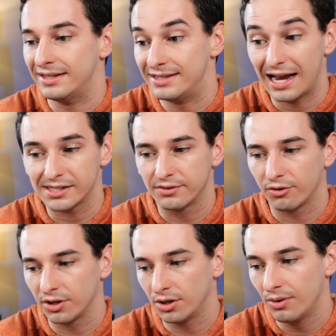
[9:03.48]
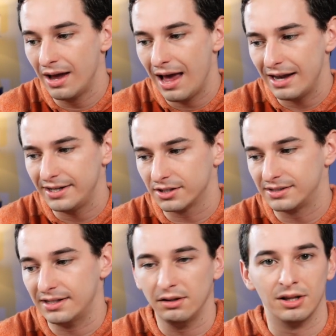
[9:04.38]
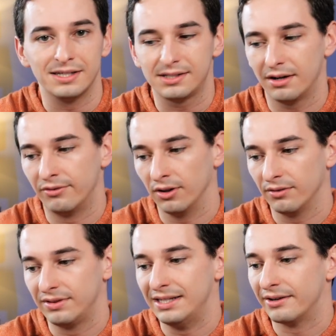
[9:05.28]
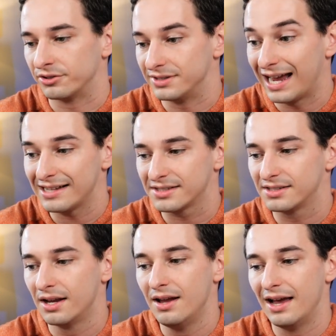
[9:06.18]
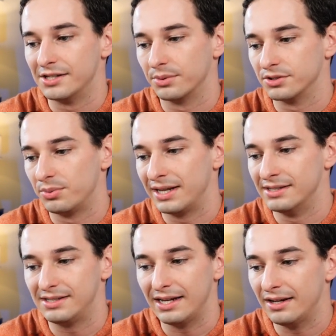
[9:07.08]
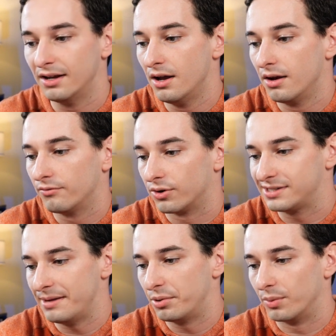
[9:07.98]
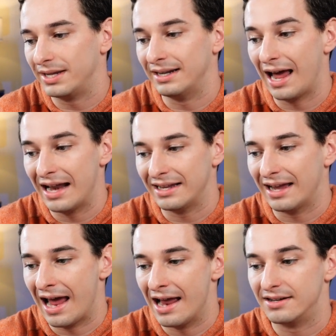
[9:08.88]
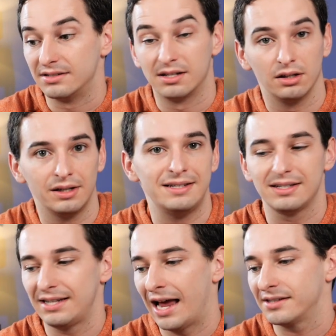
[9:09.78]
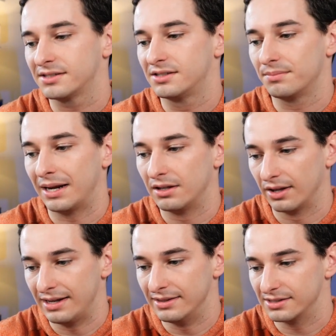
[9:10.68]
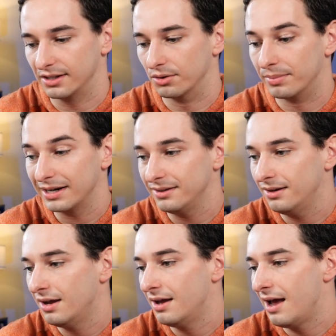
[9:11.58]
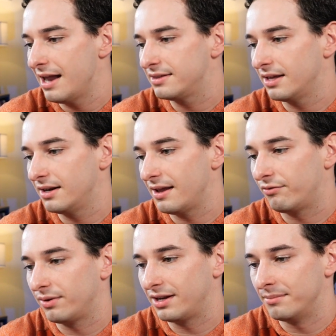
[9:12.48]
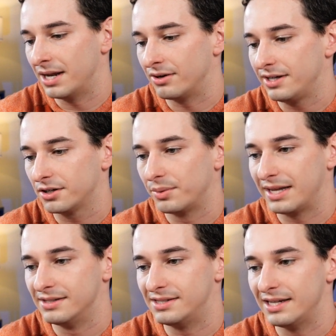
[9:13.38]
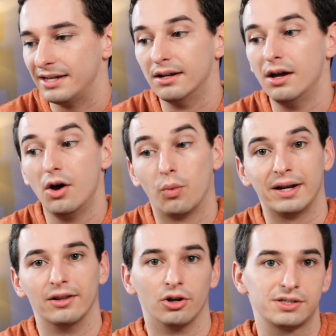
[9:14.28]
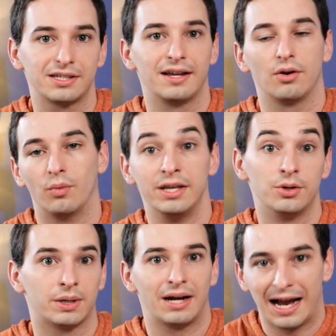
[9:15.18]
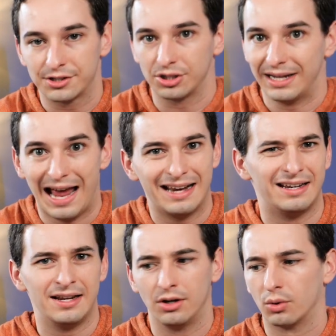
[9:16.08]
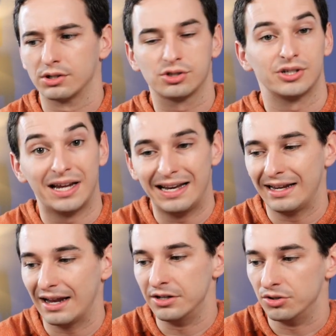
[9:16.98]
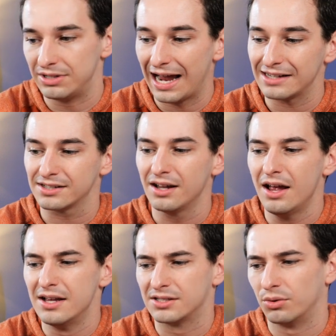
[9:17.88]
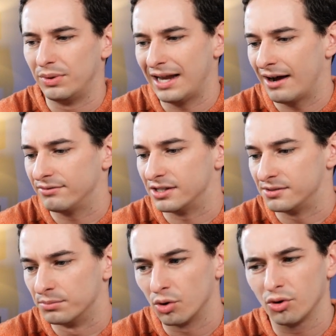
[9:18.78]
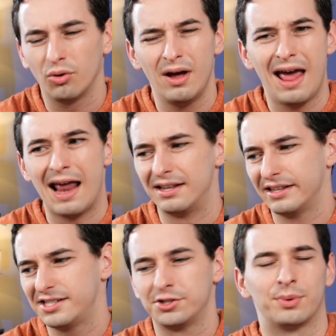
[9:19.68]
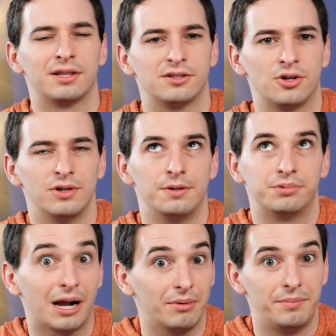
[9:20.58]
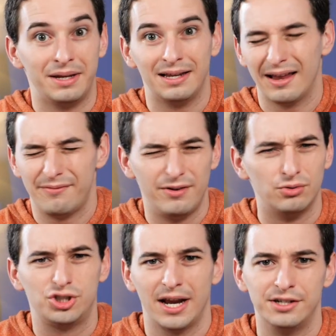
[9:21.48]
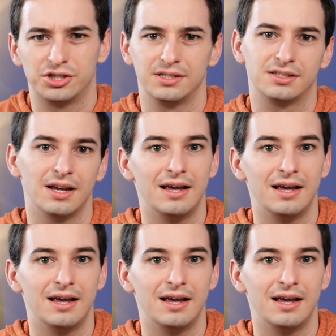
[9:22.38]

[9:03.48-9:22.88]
the task for you. And here's the list of all of the different tasks, as well as we can see, for example, we can edit and delete tasks by clicking this little button. And then if we come down here, we can see what it looks like when you are actually editing or creating a new task. So we have this modal, and this is where there's going to probably be a few changes